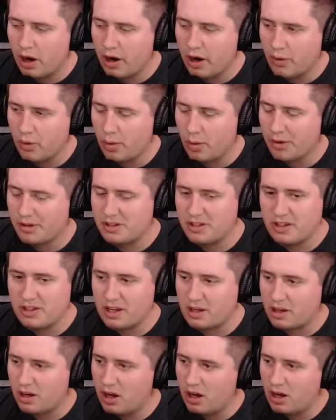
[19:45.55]
Alright, we're about to
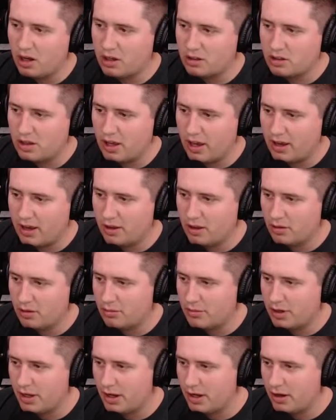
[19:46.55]
take on
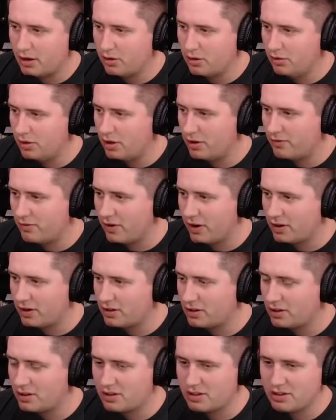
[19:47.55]
Kalem now. They
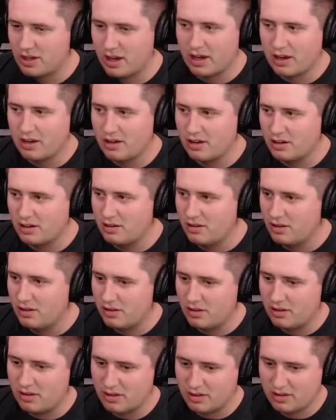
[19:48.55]
finally decided
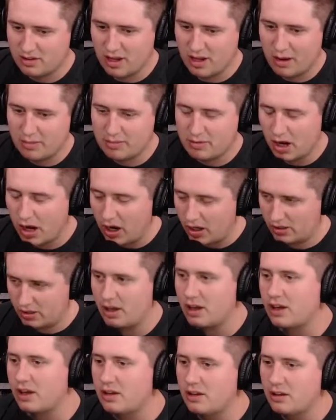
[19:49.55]
to stop
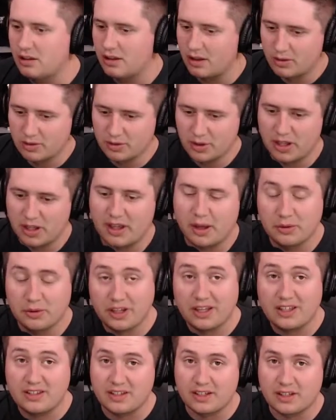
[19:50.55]
talking. That was like, that
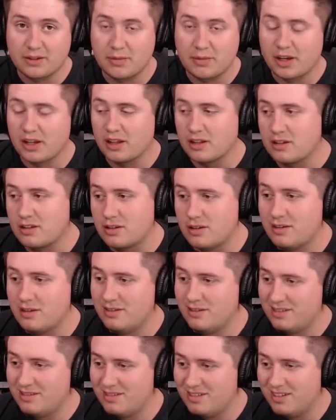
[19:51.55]
was like six minutes.
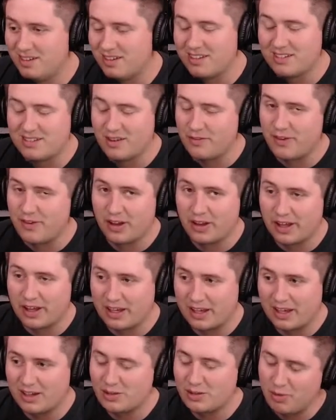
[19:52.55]
At least I felt
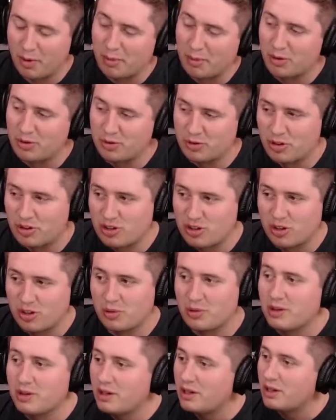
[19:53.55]
like it. It was probably closer to
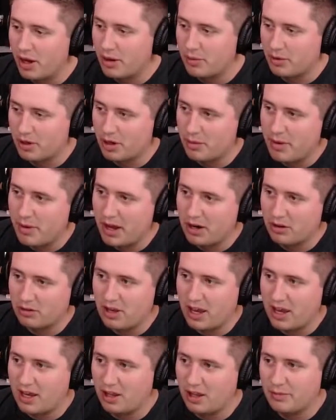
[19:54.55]
two. But we're going to
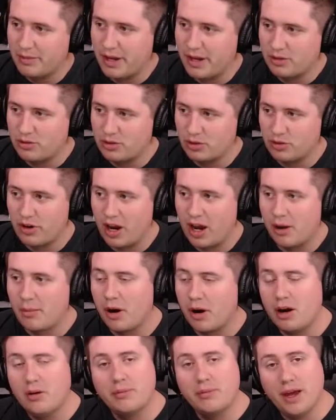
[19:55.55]
battle Kalem now to
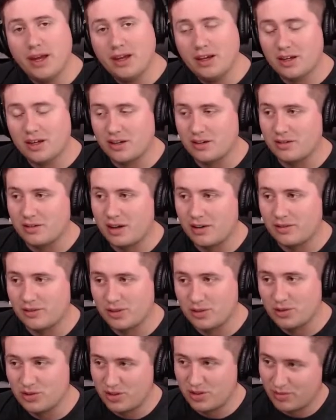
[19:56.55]
grab our Mega
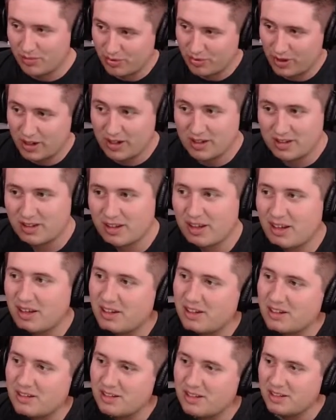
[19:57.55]
Evolution
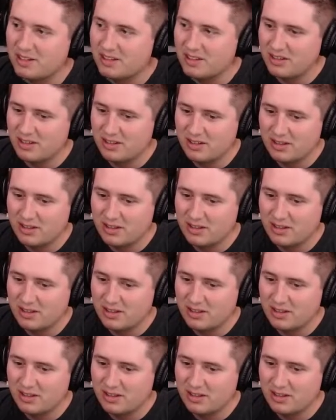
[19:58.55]
Bracelet.